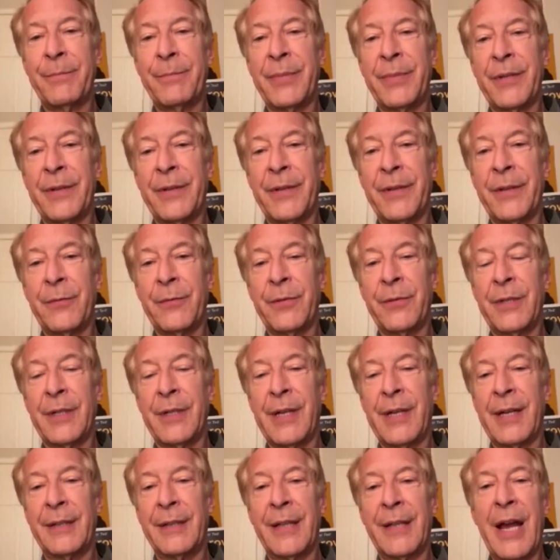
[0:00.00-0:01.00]
bill that would
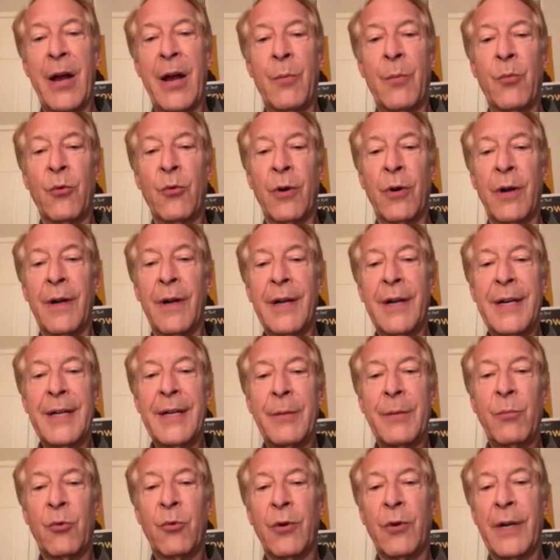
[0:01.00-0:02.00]
allow more
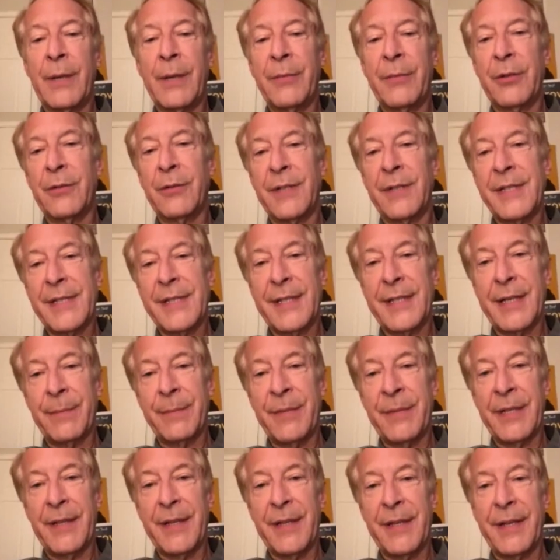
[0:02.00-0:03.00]
immigrants to come
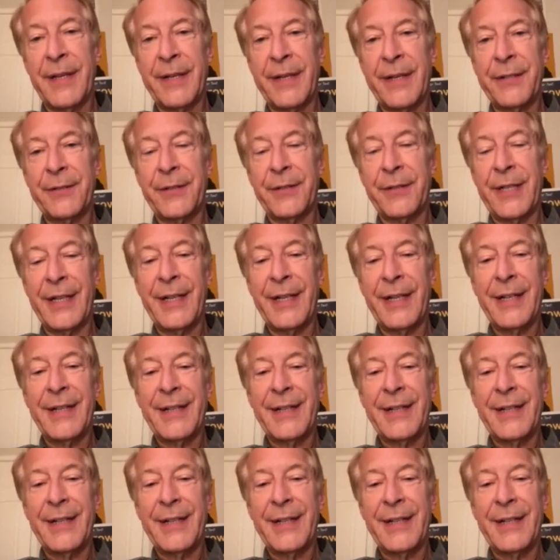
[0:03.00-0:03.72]
into the country,